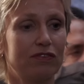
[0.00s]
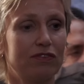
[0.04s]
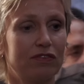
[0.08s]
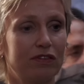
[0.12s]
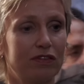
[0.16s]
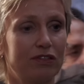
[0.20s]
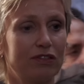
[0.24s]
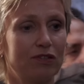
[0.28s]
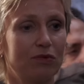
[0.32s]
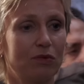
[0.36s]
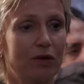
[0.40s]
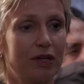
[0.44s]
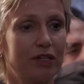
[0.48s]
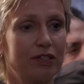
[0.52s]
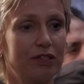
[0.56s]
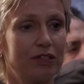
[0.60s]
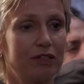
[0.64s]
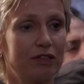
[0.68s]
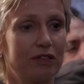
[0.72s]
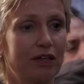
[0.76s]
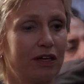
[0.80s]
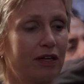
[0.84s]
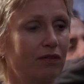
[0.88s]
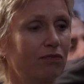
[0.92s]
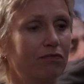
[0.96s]
of this
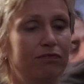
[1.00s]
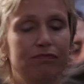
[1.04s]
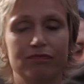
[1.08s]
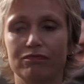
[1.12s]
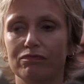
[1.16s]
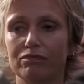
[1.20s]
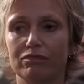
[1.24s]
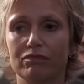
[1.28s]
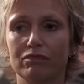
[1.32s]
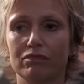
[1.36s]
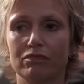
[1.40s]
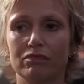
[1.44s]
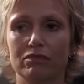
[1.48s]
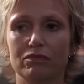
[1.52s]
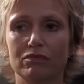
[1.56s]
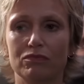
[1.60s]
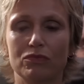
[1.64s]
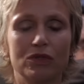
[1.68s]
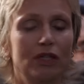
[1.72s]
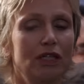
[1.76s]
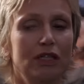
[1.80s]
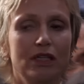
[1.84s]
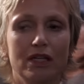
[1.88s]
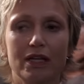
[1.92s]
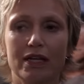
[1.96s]
situation and
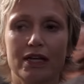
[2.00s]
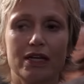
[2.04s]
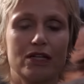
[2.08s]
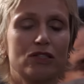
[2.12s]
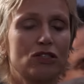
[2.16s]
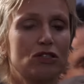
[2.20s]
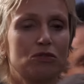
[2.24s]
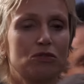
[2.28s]
really